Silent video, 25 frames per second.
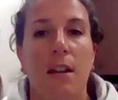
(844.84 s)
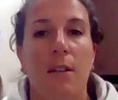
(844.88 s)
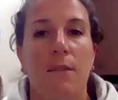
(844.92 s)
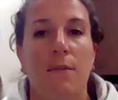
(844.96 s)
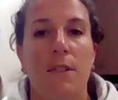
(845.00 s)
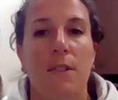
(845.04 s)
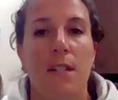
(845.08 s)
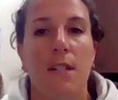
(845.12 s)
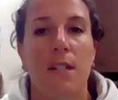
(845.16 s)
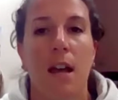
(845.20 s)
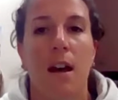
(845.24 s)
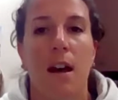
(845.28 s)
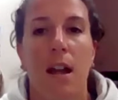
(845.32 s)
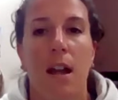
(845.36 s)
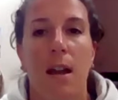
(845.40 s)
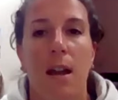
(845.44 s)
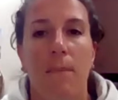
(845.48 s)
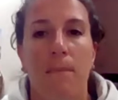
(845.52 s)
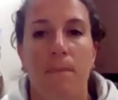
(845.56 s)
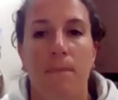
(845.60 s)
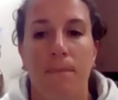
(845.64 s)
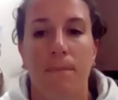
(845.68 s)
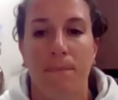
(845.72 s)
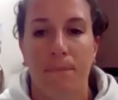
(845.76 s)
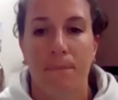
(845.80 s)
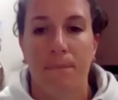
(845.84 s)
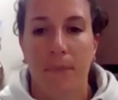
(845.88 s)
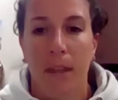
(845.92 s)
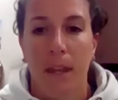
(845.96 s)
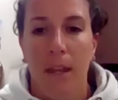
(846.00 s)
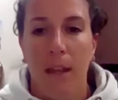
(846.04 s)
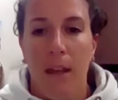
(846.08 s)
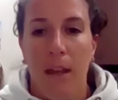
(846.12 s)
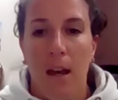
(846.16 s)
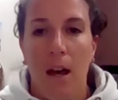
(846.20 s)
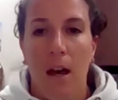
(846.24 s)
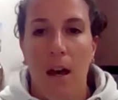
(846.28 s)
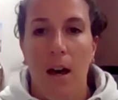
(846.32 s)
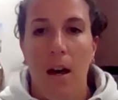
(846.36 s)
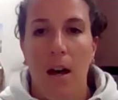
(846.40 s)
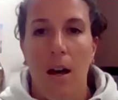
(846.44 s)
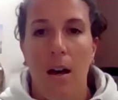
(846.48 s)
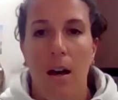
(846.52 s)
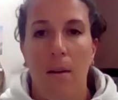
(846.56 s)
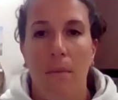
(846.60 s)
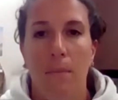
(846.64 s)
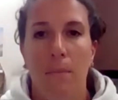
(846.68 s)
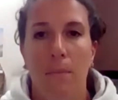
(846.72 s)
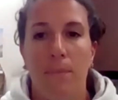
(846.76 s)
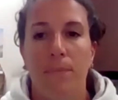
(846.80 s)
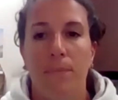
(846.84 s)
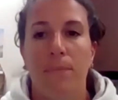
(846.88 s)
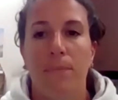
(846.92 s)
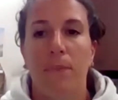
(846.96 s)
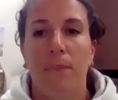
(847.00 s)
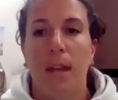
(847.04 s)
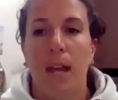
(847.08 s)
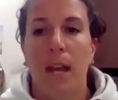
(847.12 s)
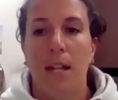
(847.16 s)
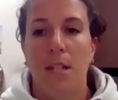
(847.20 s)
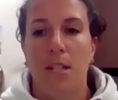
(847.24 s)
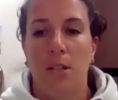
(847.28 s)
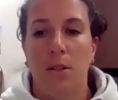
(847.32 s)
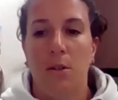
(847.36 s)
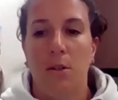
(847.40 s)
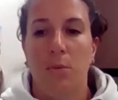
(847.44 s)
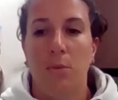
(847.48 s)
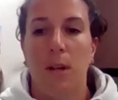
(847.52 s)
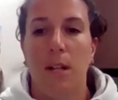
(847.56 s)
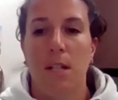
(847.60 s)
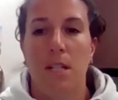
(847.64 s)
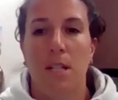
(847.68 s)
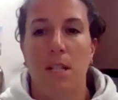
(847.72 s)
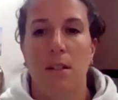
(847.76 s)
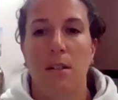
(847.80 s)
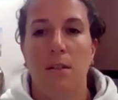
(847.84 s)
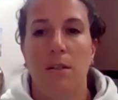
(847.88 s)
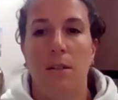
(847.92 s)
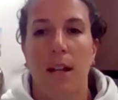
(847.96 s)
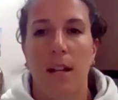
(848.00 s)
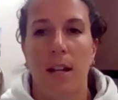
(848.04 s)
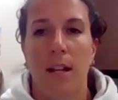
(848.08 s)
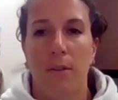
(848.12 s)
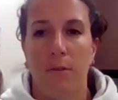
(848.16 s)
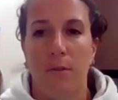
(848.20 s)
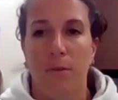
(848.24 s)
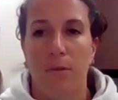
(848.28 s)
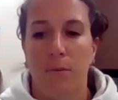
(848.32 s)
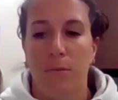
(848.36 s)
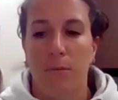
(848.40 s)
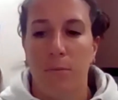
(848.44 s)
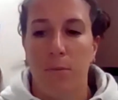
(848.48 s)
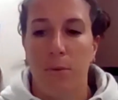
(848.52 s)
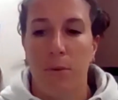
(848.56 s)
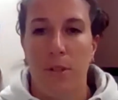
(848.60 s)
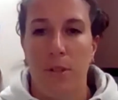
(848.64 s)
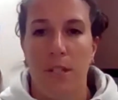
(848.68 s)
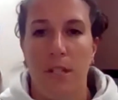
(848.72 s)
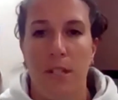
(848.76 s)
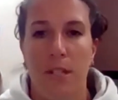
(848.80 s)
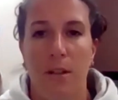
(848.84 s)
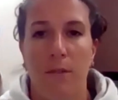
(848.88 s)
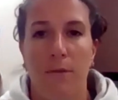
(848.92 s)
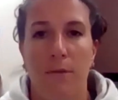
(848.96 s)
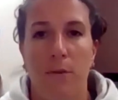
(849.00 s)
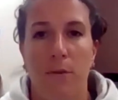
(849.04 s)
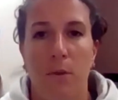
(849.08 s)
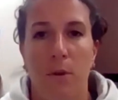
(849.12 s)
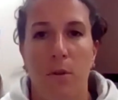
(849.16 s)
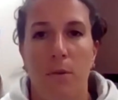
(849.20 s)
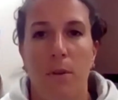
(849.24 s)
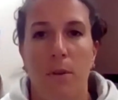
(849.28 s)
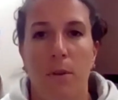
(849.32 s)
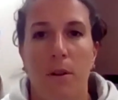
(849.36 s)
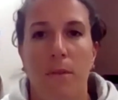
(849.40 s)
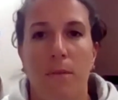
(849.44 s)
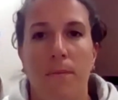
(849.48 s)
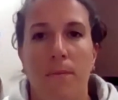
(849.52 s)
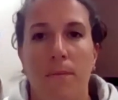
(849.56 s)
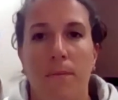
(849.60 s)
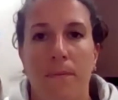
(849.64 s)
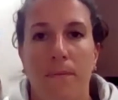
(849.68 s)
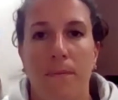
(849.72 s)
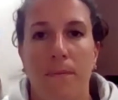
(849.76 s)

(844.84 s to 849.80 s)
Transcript: of time, I do want to kind of proceed forward.